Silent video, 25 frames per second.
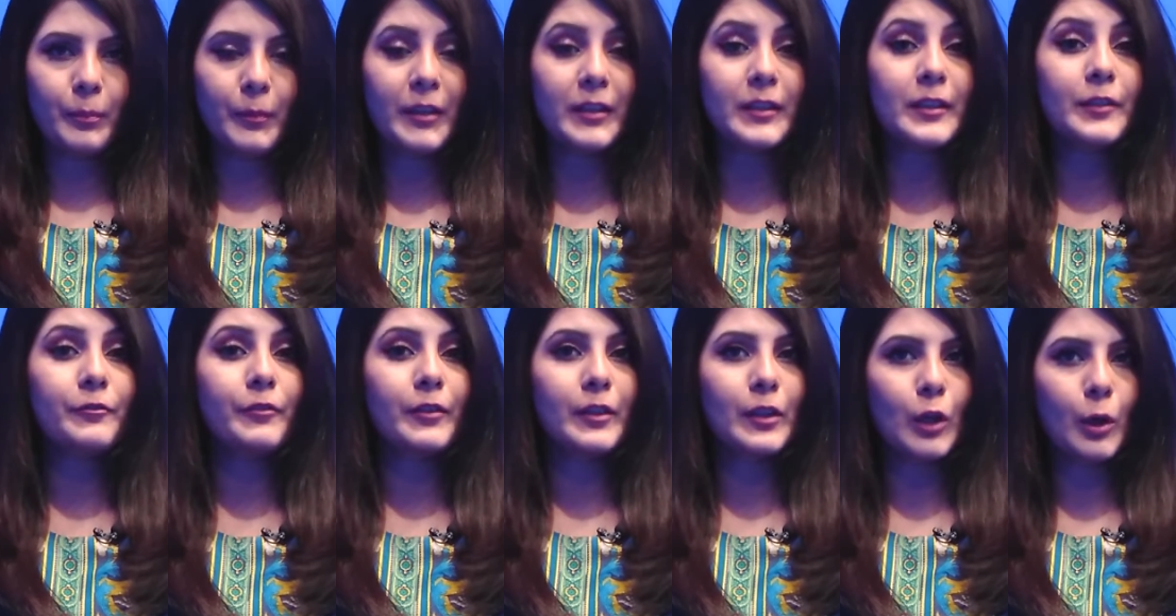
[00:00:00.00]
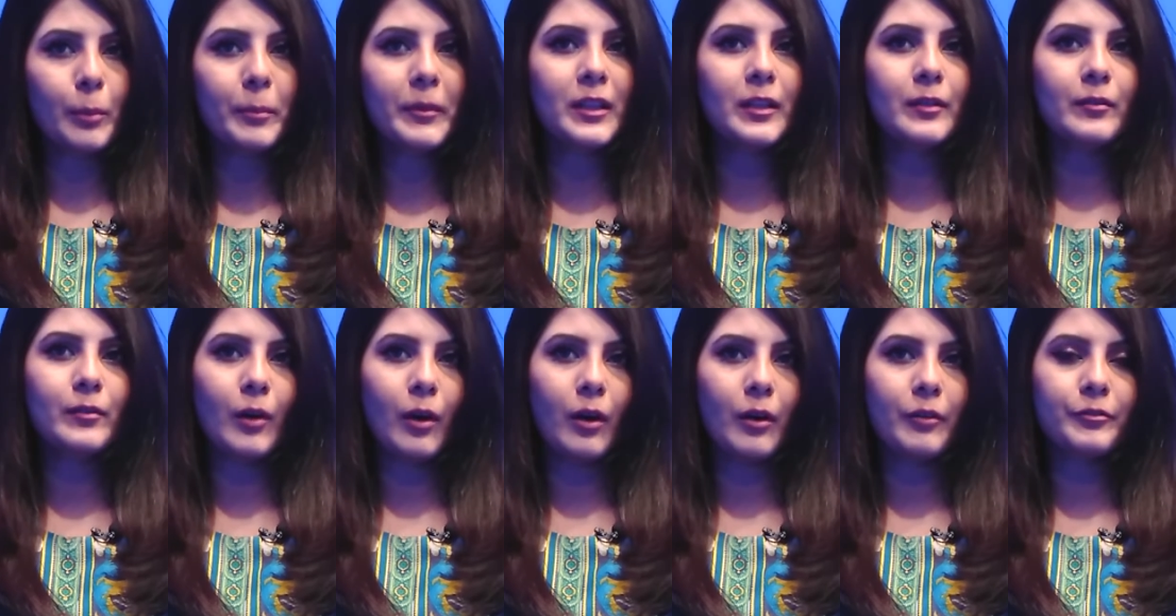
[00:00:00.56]
but the
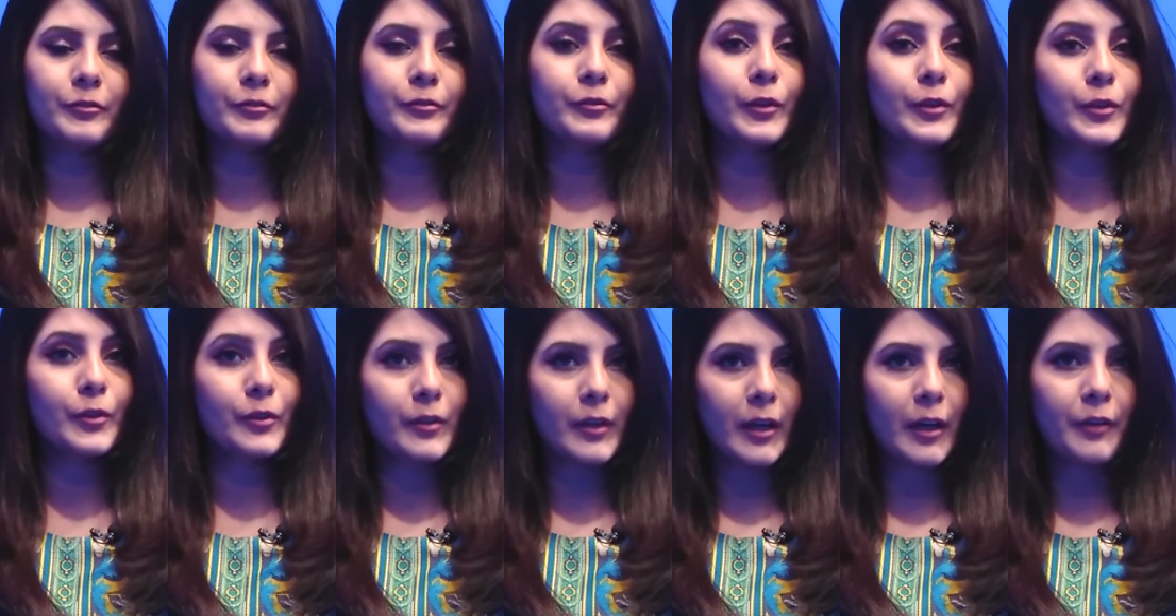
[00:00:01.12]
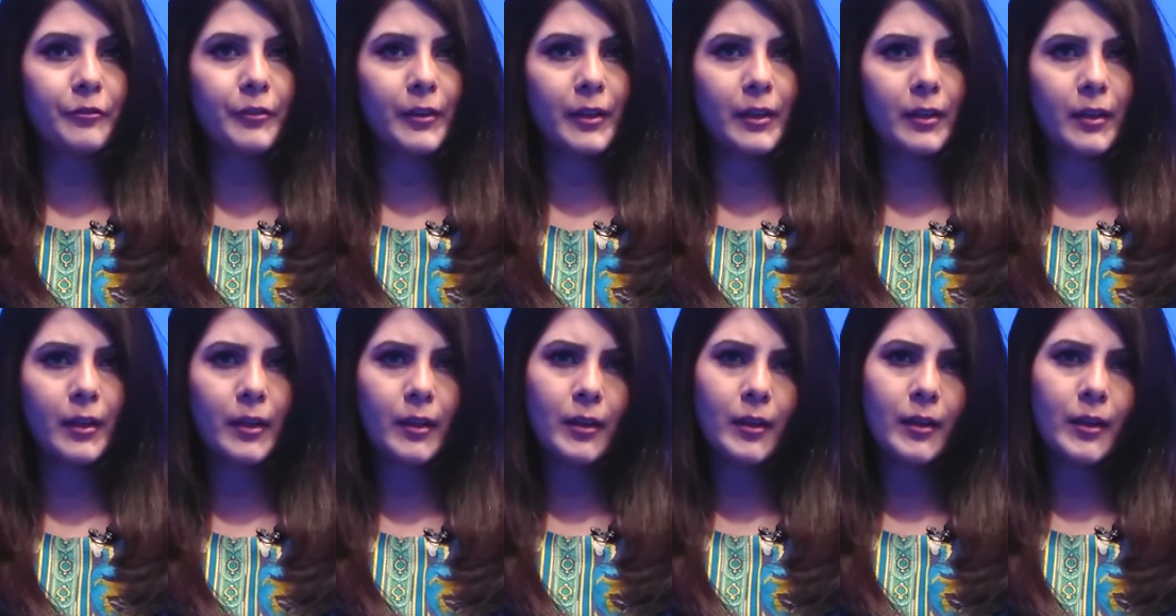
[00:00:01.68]
phenomenon of photographing
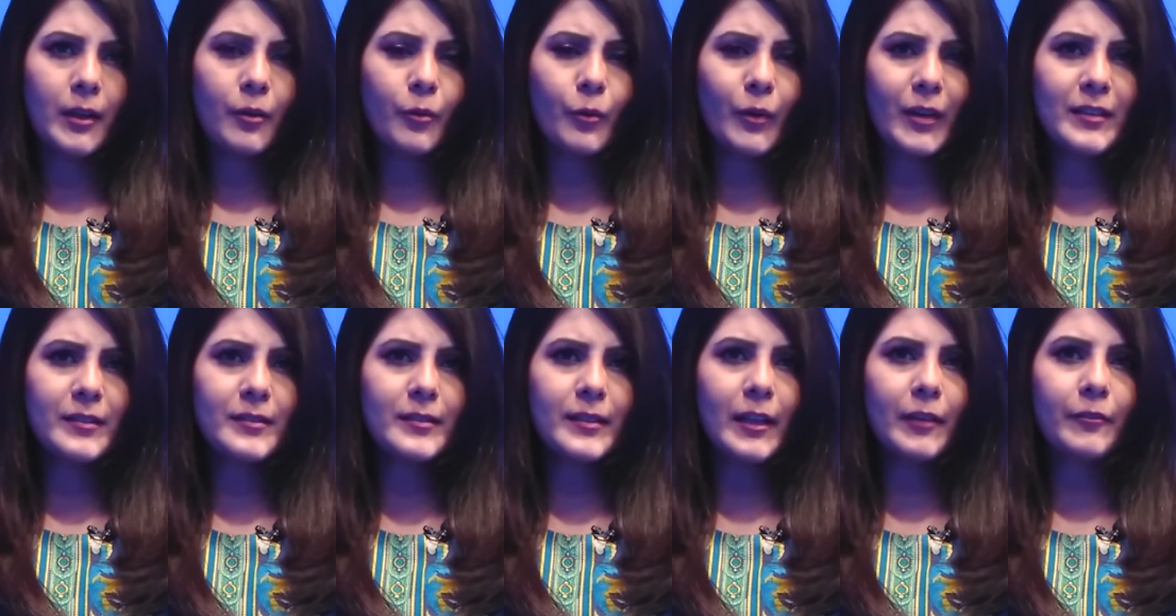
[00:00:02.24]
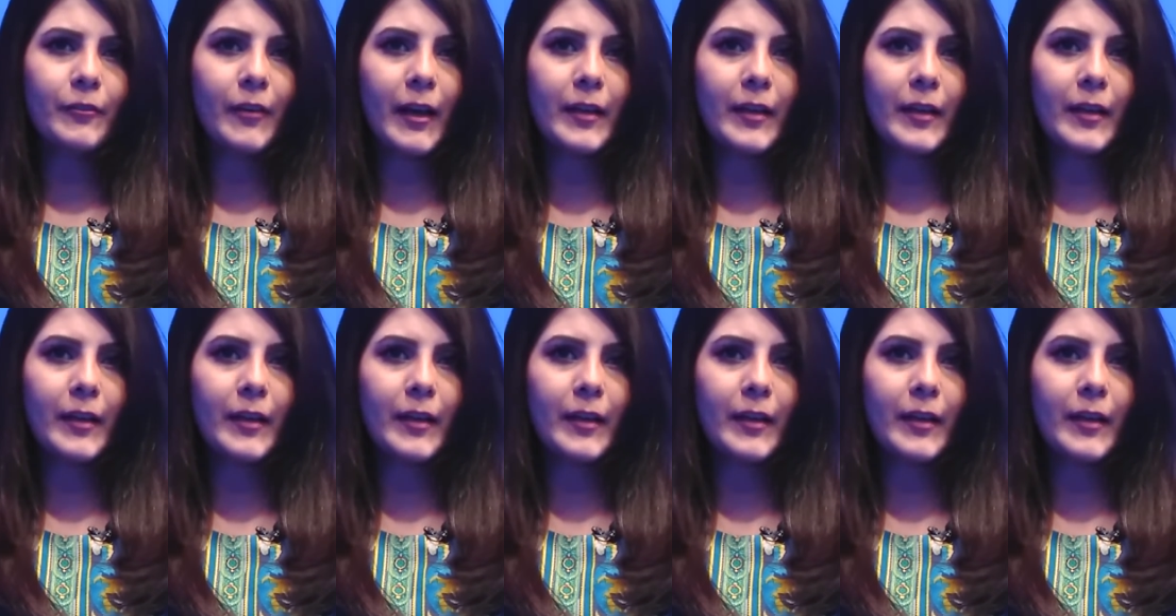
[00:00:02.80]
oneself